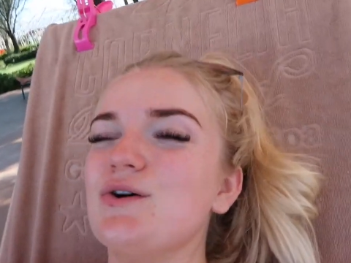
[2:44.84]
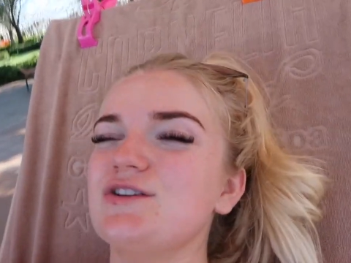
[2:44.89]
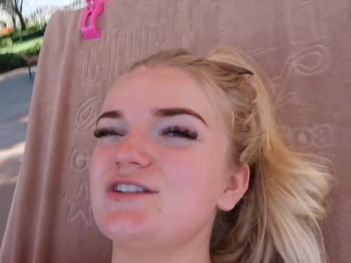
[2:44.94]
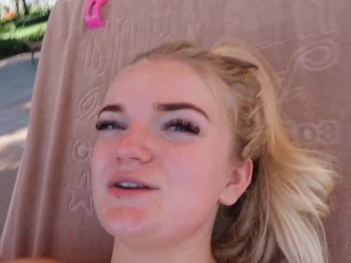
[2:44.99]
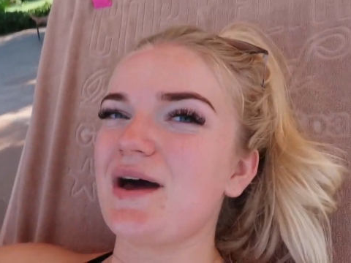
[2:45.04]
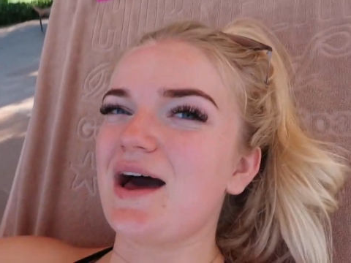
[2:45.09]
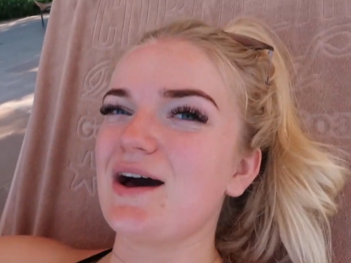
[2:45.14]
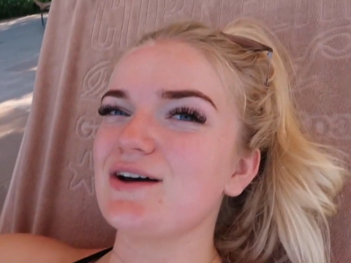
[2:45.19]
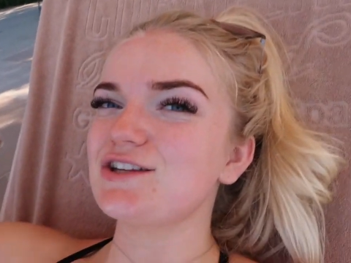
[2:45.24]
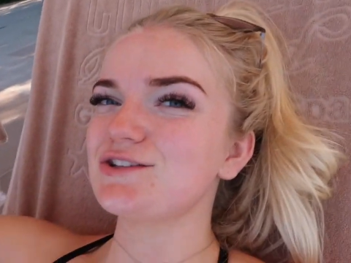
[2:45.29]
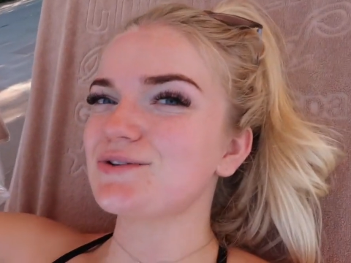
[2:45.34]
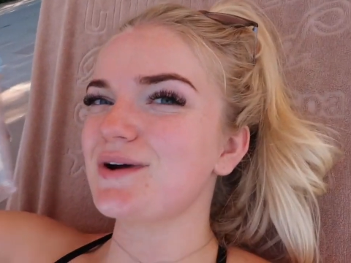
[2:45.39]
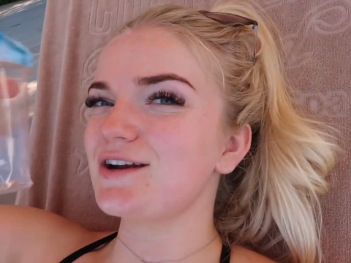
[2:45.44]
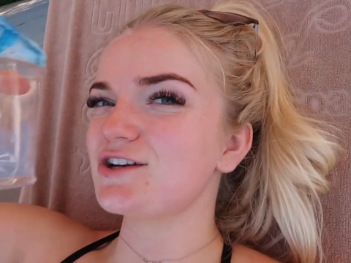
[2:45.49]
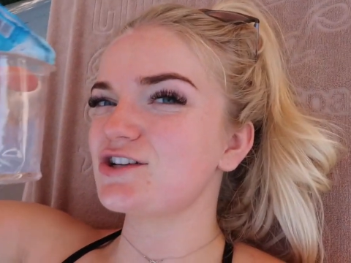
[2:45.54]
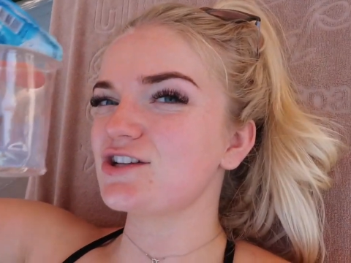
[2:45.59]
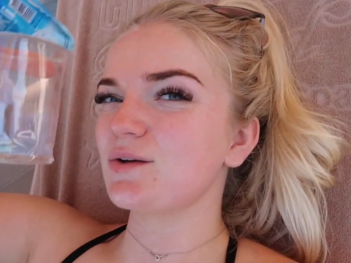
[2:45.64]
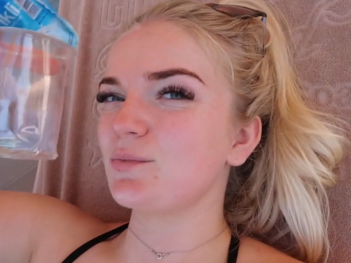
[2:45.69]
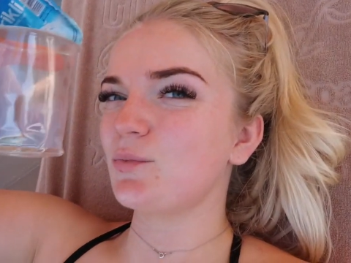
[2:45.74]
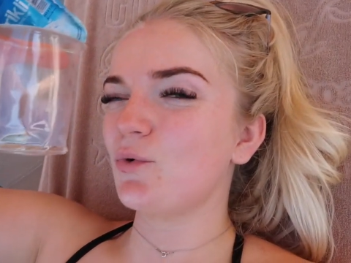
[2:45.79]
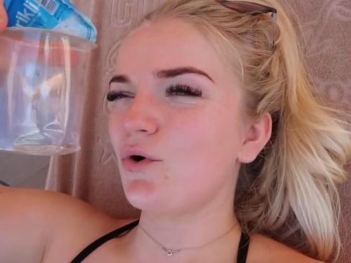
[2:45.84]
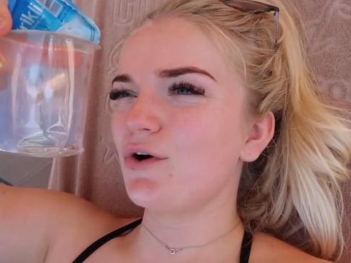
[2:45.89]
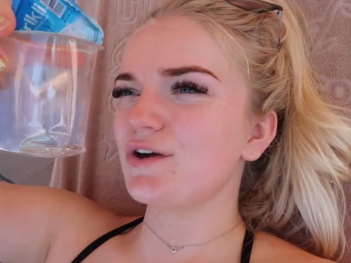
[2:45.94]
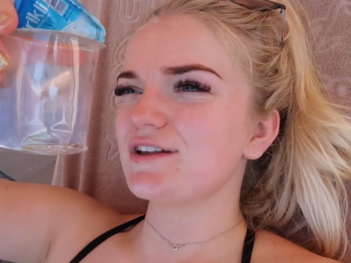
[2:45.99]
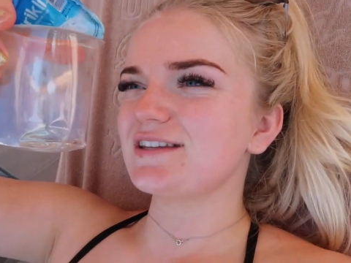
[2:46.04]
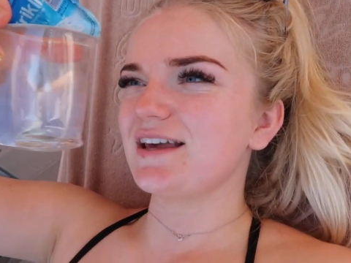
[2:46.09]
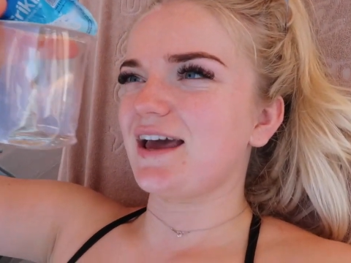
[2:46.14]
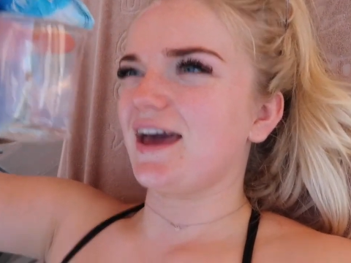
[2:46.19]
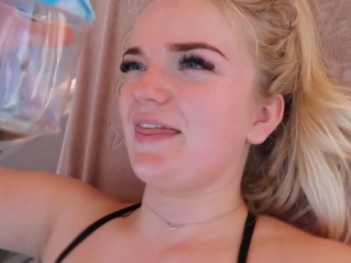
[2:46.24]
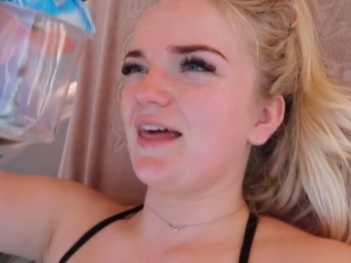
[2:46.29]
Also, how strange are the
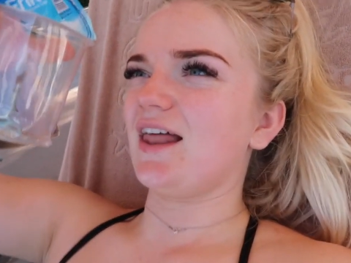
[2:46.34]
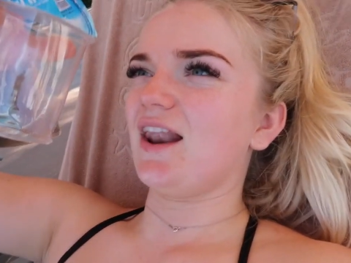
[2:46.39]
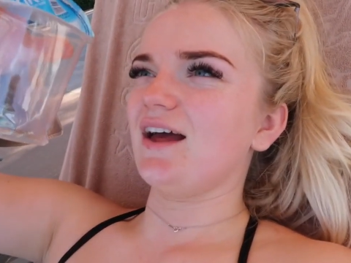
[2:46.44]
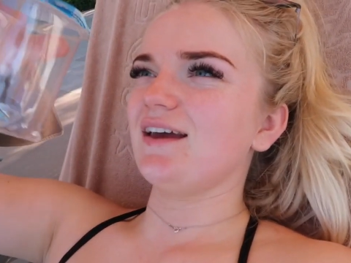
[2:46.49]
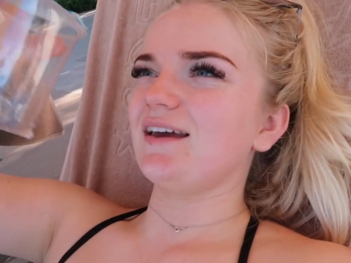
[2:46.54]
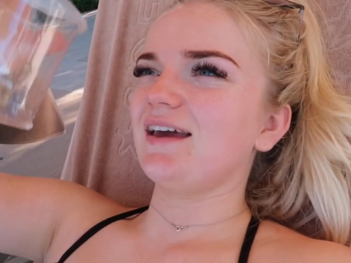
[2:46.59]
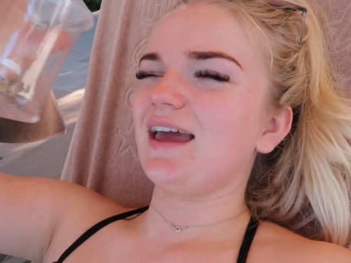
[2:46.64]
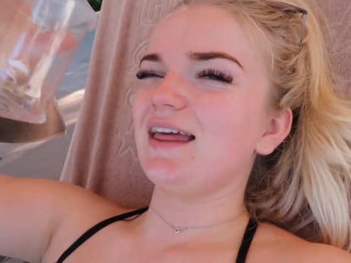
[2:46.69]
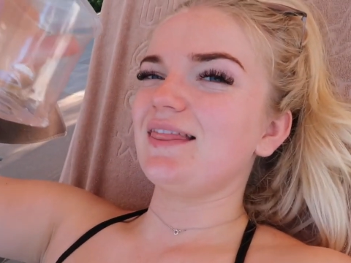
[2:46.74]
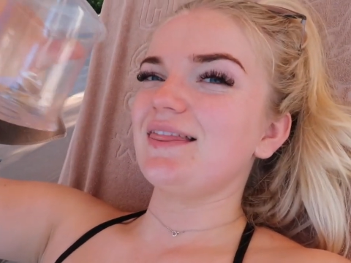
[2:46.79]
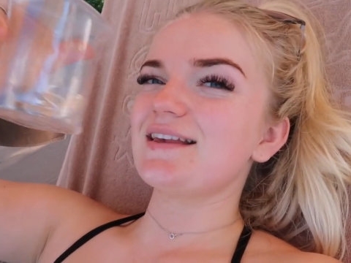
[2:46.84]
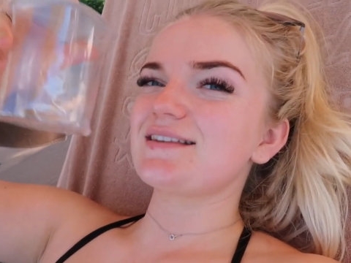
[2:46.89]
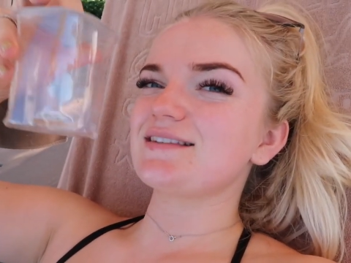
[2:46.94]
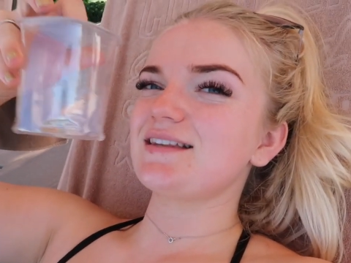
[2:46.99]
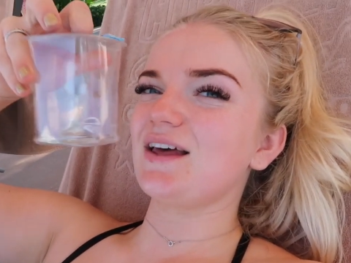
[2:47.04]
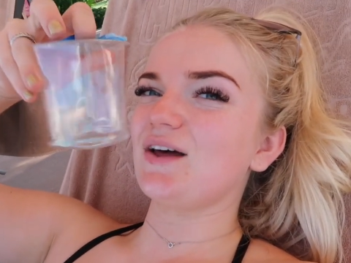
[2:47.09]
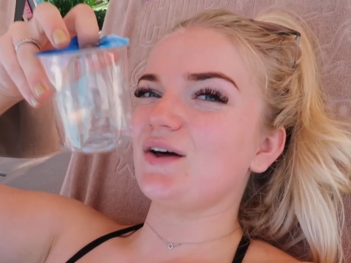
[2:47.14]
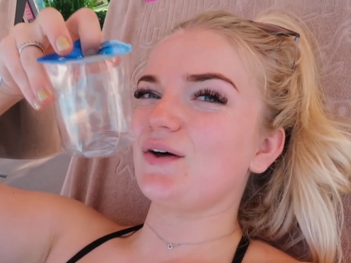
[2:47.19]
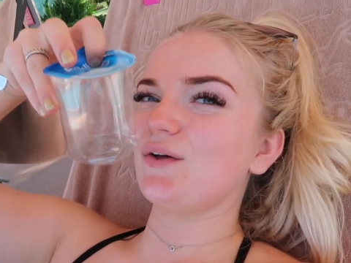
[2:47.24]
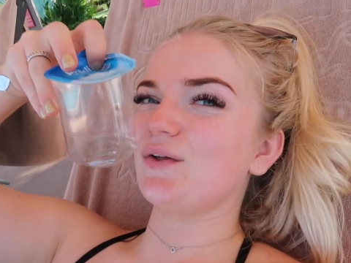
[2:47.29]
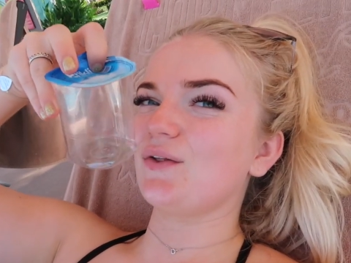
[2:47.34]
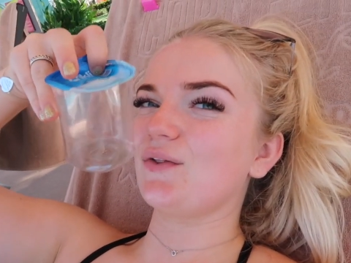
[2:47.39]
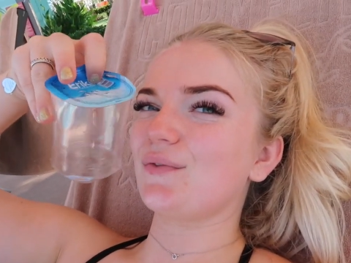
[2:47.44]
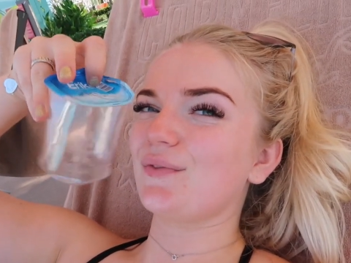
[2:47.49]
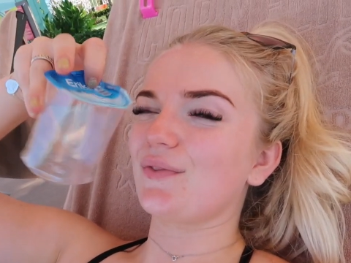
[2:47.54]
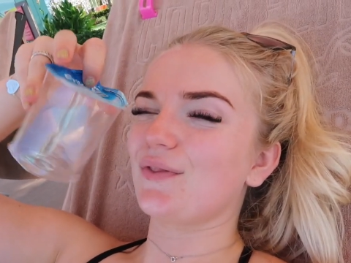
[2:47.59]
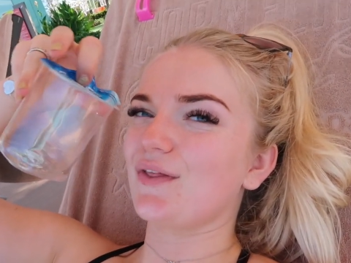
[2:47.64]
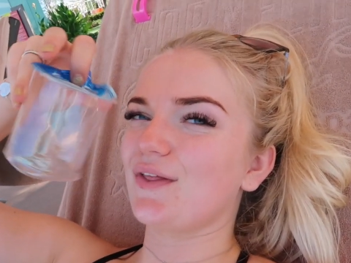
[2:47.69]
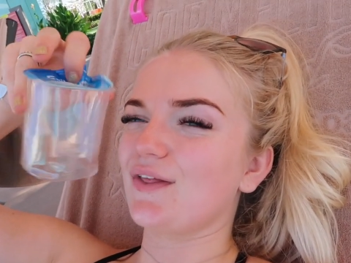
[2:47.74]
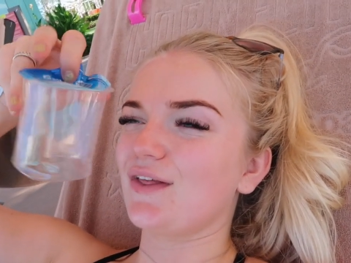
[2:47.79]
waters here? They're like in these little
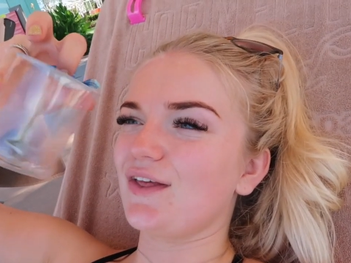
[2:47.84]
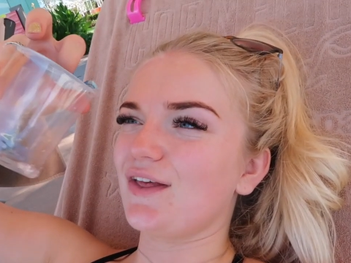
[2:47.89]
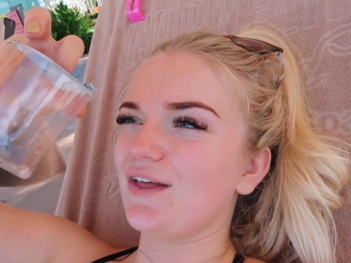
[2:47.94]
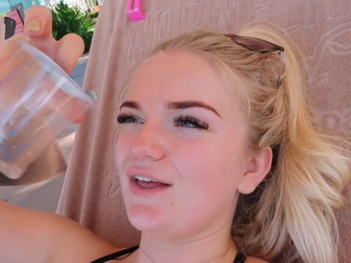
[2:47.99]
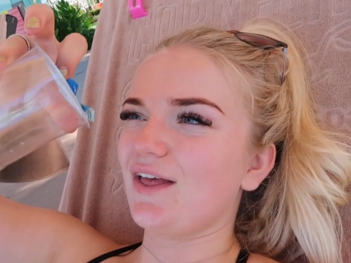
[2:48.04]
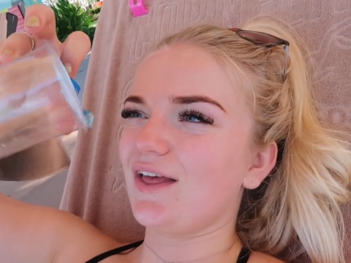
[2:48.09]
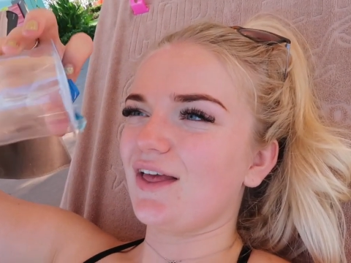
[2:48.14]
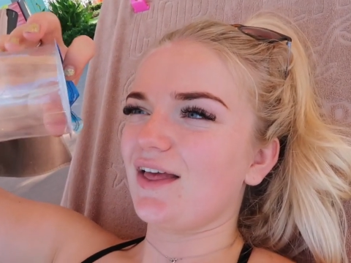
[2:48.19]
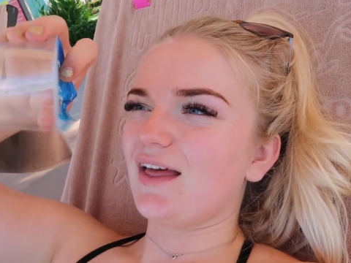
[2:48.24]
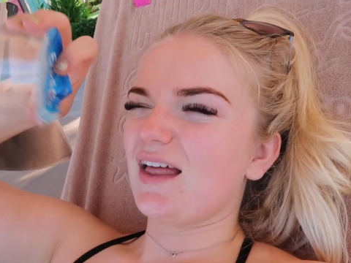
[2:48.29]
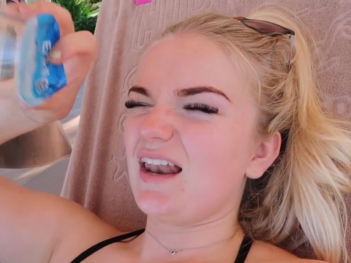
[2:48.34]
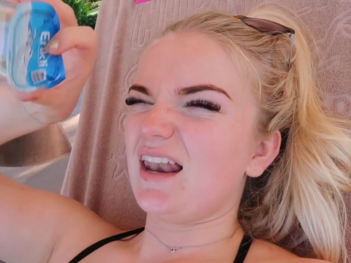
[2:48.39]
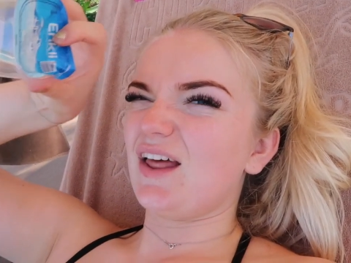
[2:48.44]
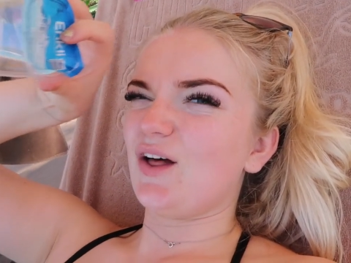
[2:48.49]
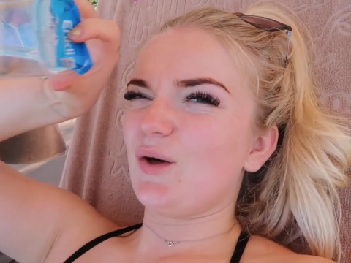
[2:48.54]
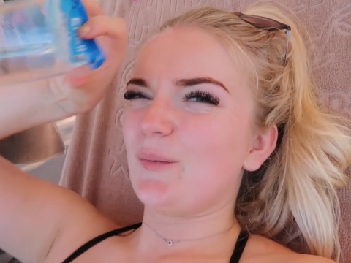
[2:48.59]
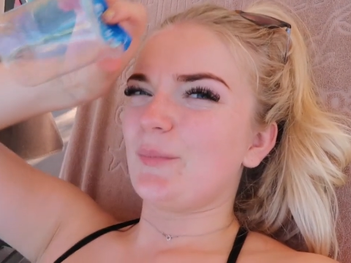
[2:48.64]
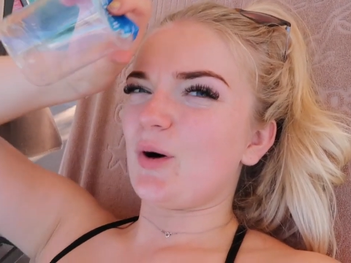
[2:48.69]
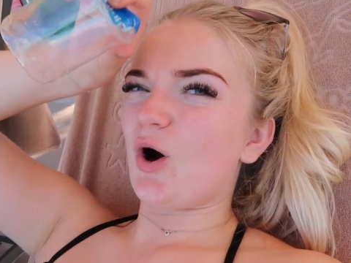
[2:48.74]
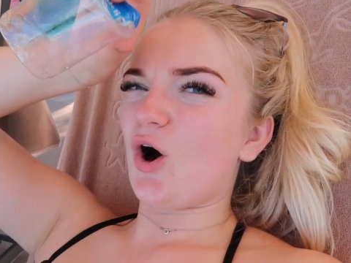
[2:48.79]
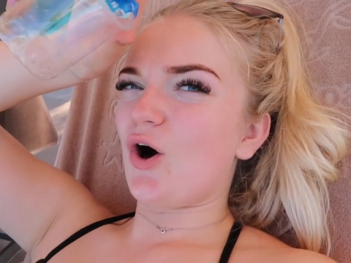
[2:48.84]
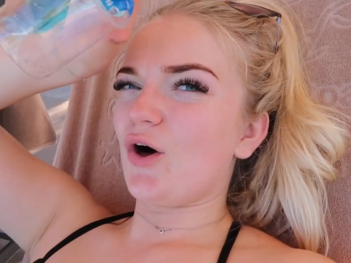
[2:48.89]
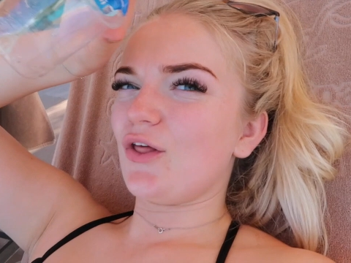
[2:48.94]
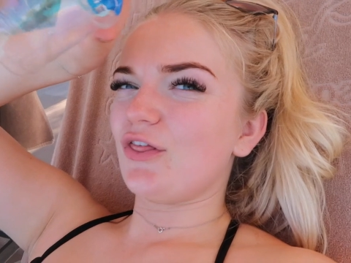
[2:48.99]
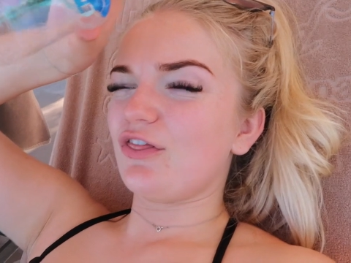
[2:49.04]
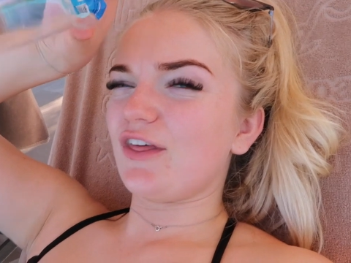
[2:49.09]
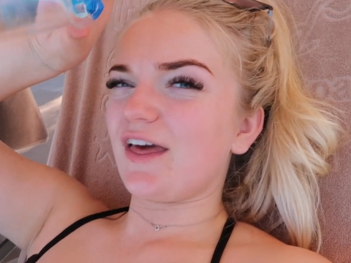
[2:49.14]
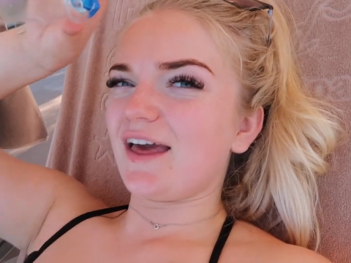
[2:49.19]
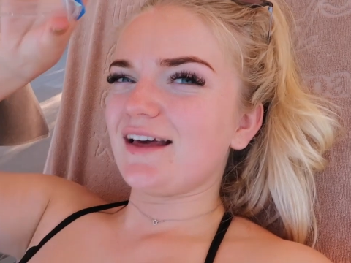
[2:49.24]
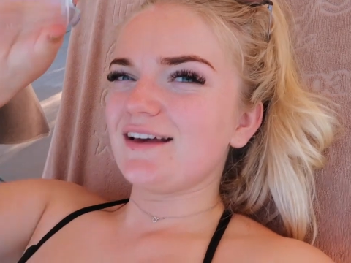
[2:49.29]
pot
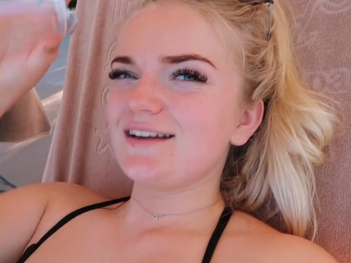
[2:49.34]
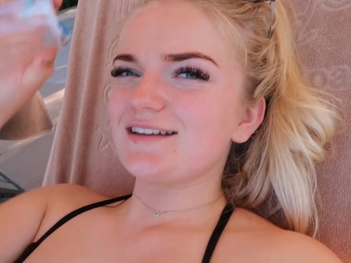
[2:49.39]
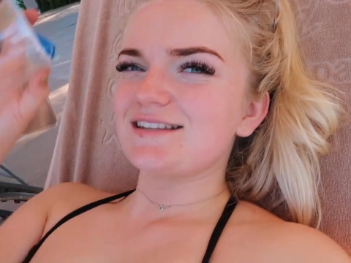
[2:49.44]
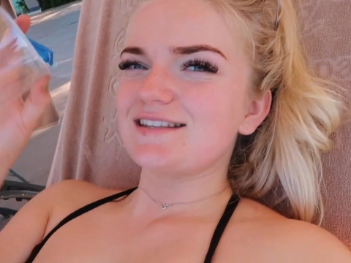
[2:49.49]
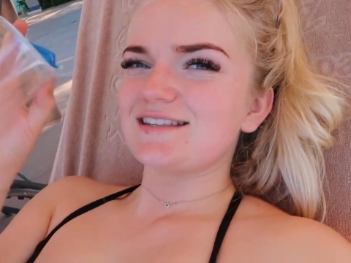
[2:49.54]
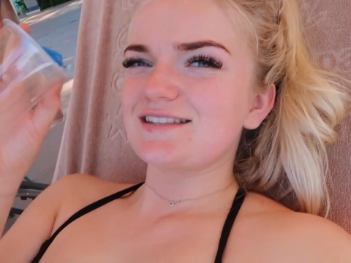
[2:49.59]
things.